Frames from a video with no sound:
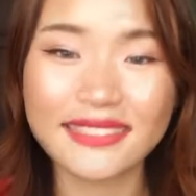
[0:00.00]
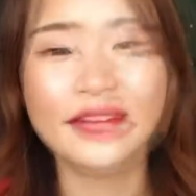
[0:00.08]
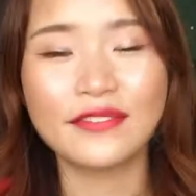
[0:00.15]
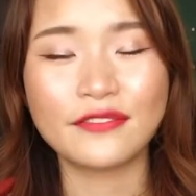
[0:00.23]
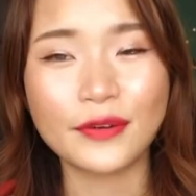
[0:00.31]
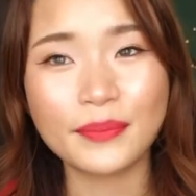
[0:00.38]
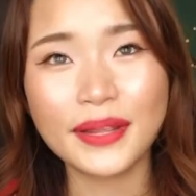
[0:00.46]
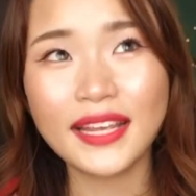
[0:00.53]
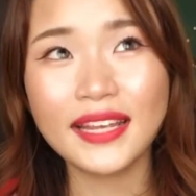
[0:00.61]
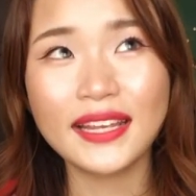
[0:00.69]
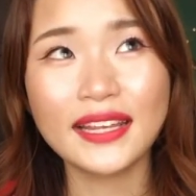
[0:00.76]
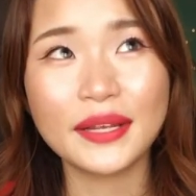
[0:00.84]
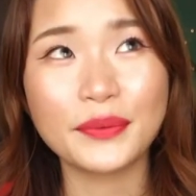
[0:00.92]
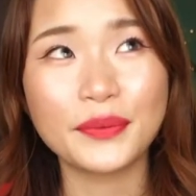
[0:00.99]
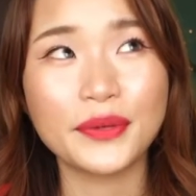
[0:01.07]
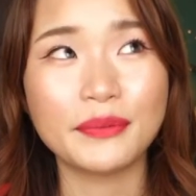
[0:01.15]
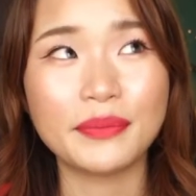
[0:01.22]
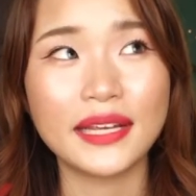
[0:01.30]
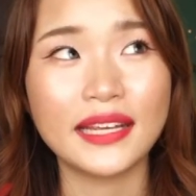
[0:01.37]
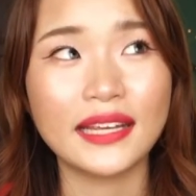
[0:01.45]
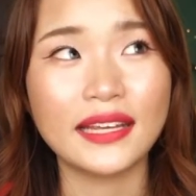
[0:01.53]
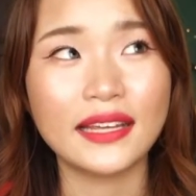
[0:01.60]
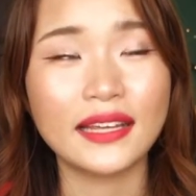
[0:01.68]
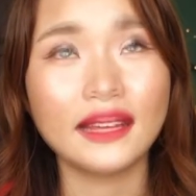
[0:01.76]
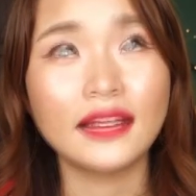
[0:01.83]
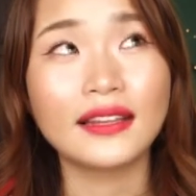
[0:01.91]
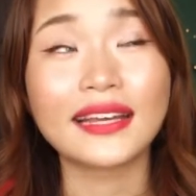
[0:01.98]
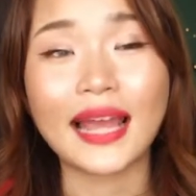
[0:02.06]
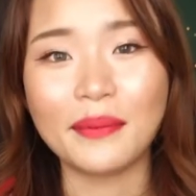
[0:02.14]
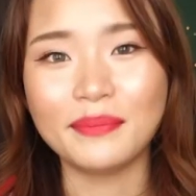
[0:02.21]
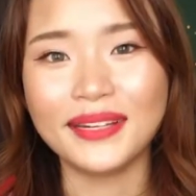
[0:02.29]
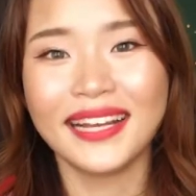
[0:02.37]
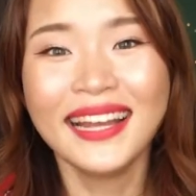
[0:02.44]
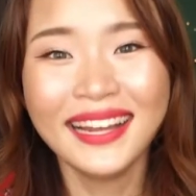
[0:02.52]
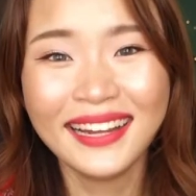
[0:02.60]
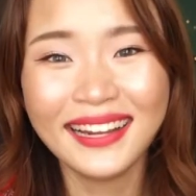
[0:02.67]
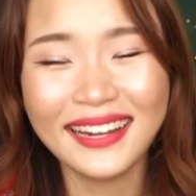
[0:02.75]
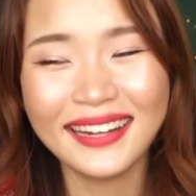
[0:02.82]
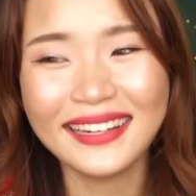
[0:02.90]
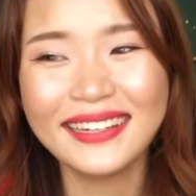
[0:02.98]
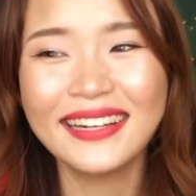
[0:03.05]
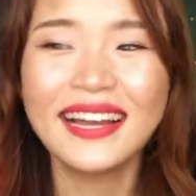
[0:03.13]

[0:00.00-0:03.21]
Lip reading: For me, it would be the gambling.